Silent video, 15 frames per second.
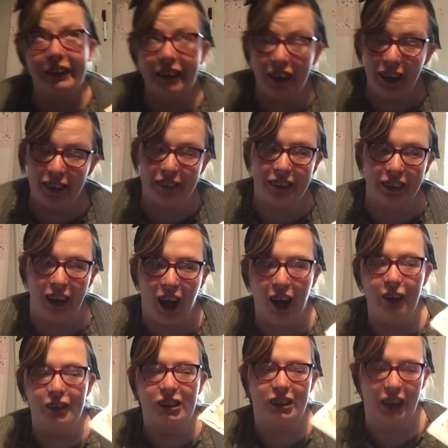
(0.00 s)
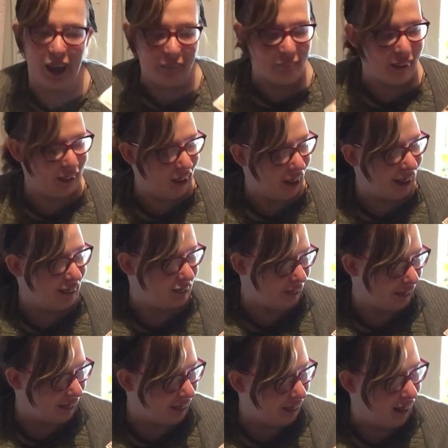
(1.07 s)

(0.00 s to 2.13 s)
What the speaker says: because you know, Stevie and I drink